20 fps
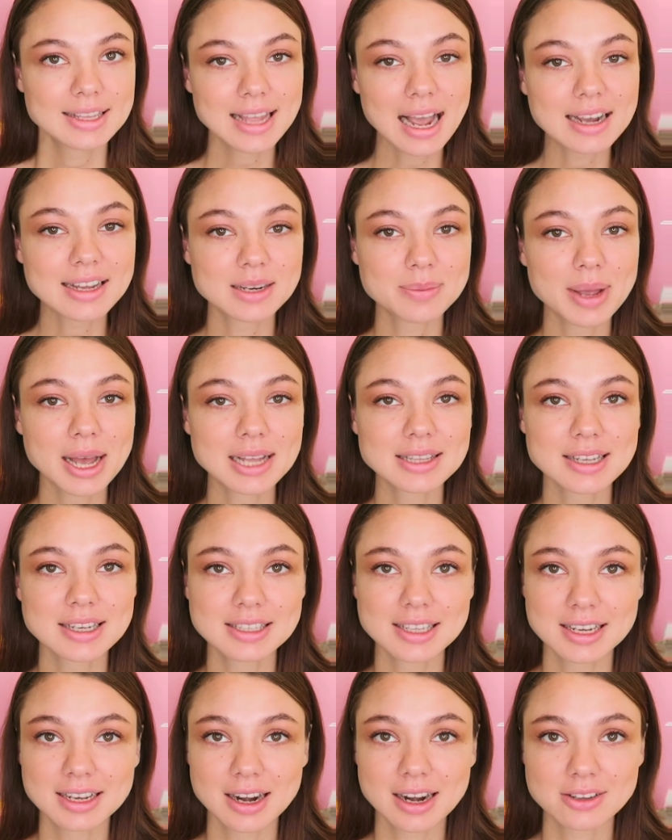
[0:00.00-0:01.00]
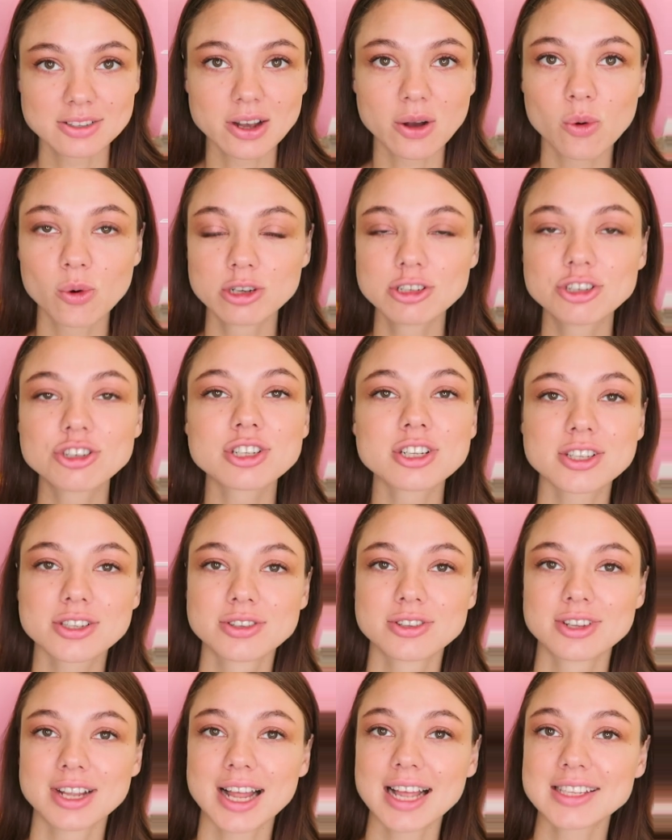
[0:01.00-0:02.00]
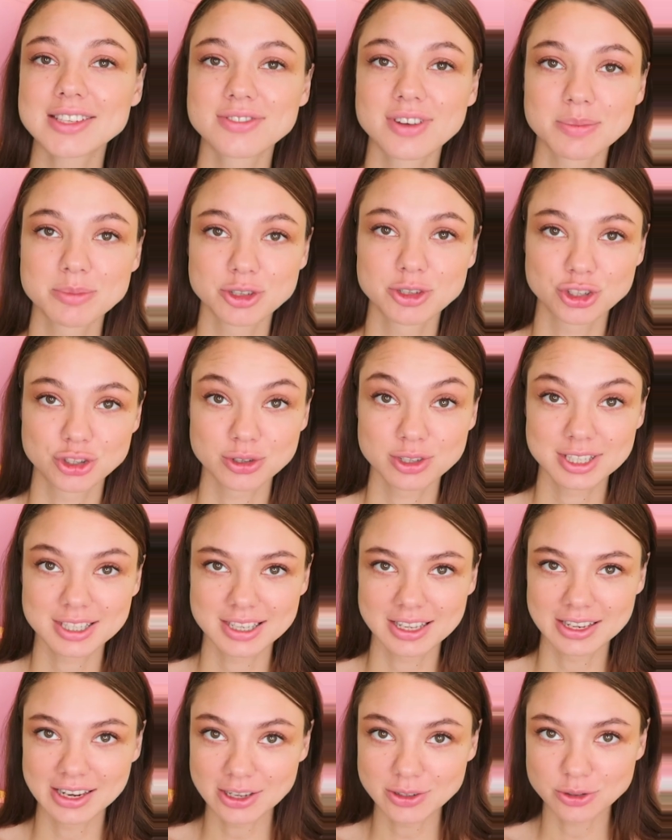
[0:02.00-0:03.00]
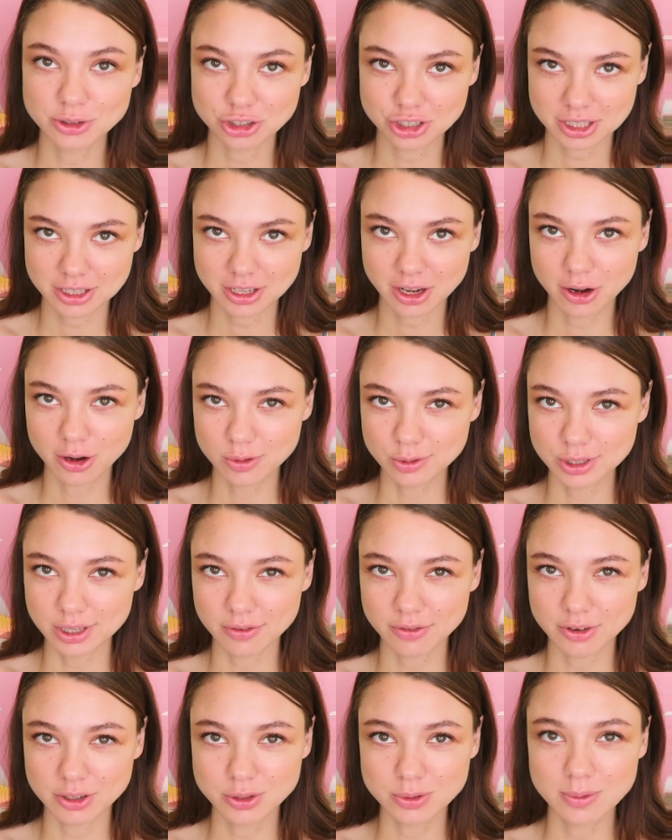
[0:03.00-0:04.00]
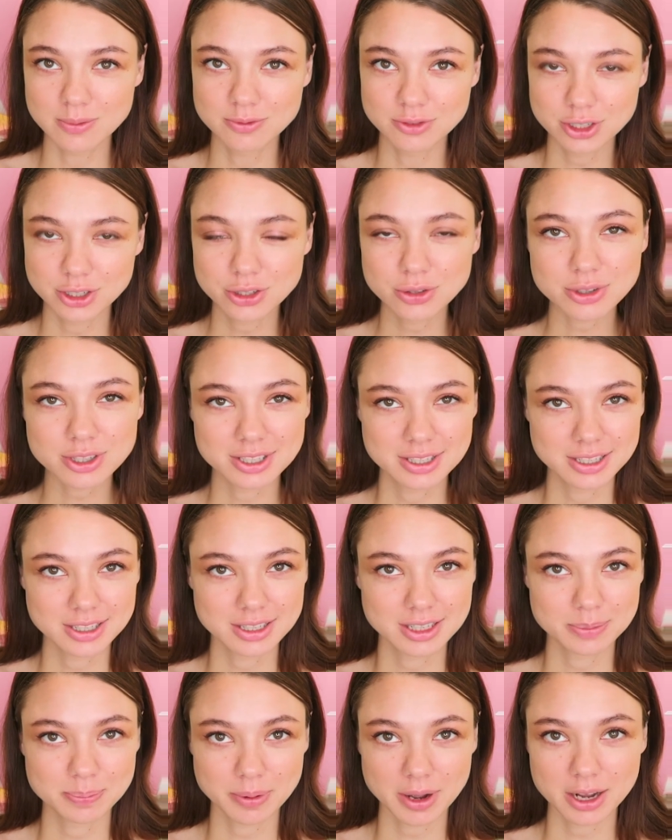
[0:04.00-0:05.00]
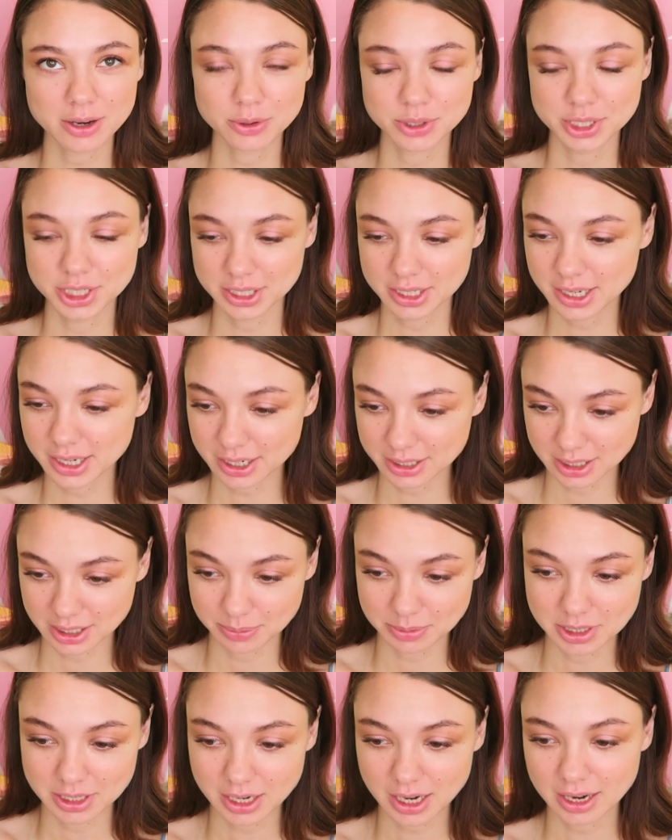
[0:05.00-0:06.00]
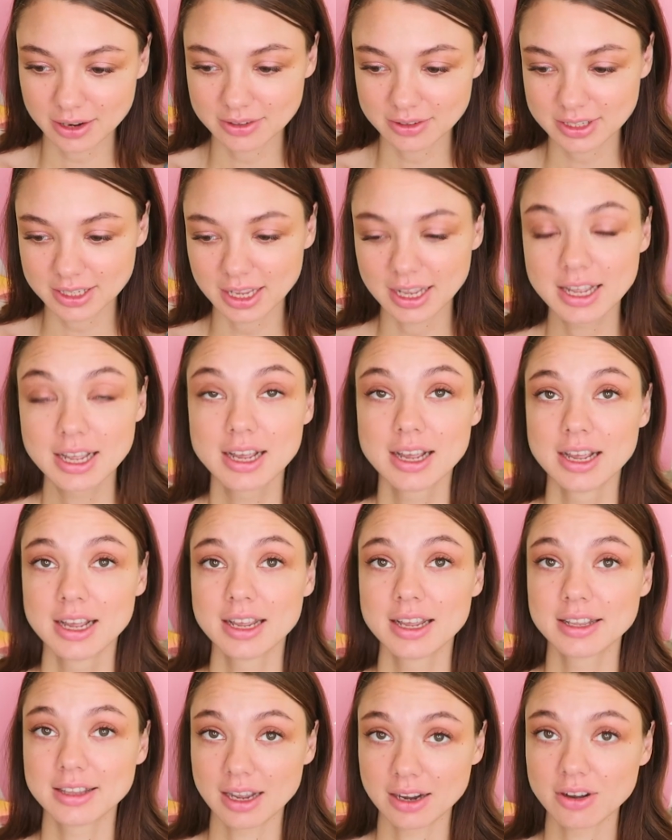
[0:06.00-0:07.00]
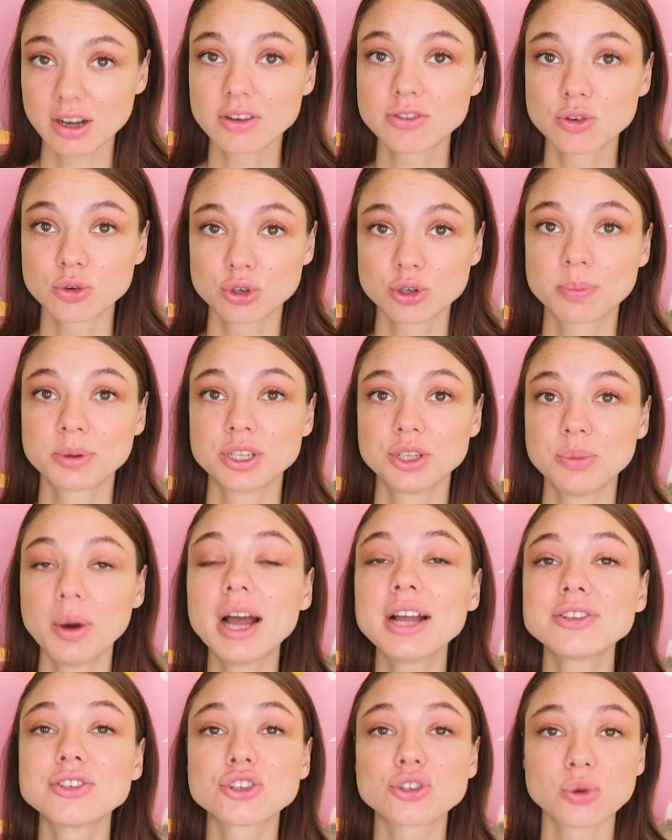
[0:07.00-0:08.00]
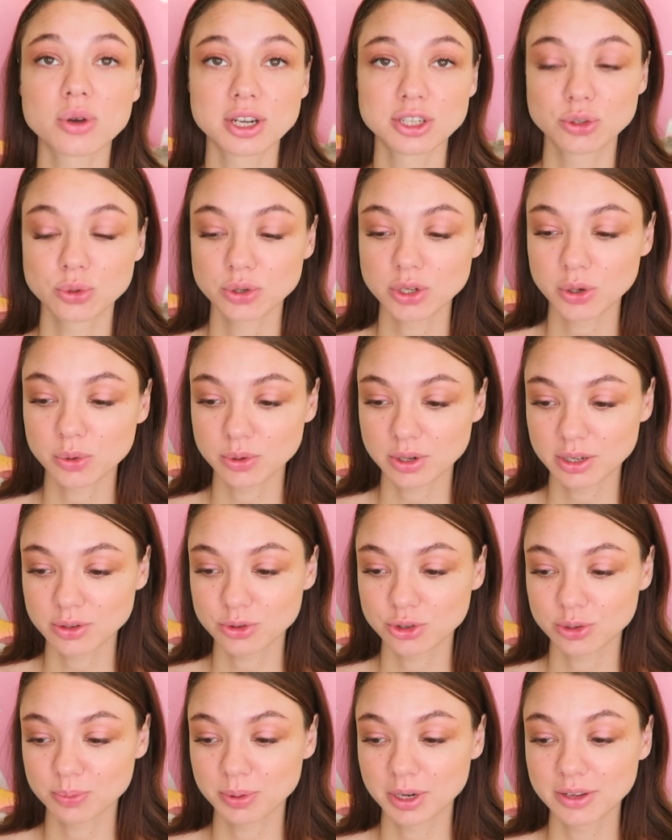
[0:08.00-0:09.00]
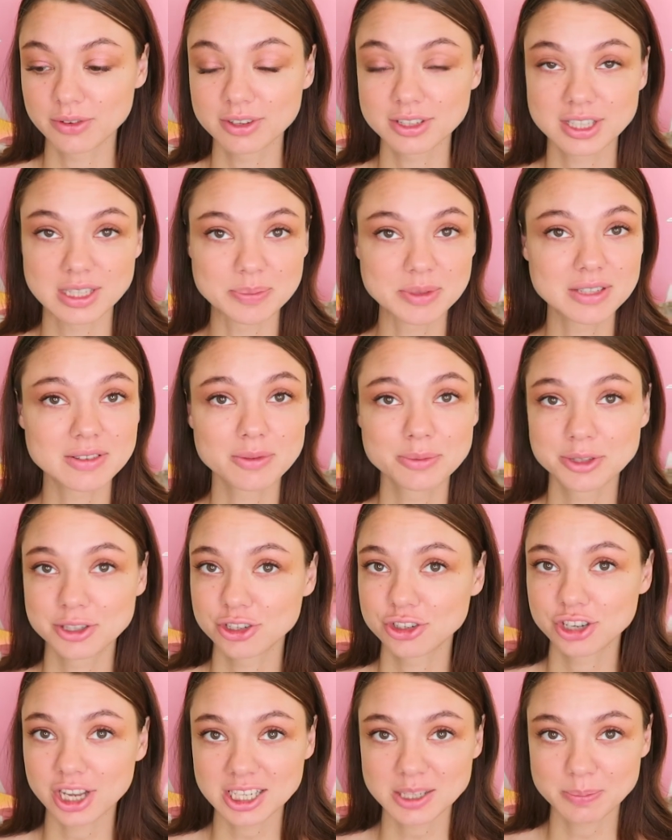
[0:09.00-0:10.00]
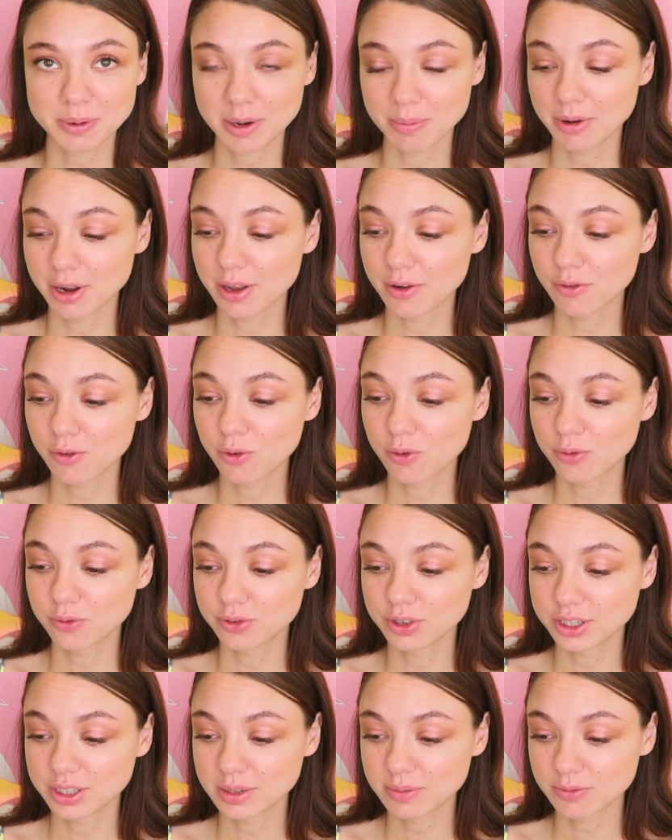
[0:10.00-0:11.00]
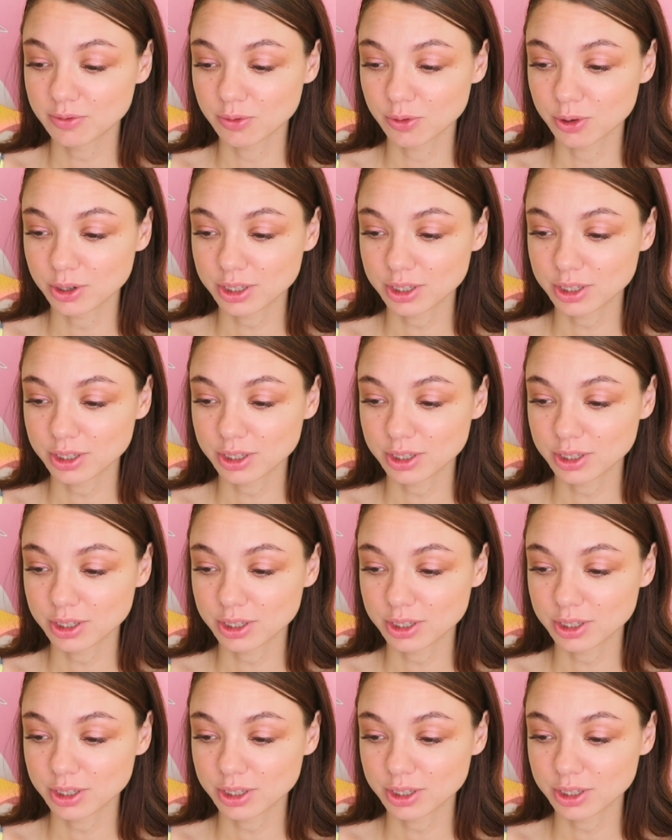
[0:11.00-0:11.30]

So guys, this game is over and we can start the next one. It's so cool to play mini games in one video, I like it. Okay, as you guys see, our kitten grew up and now we can look at her.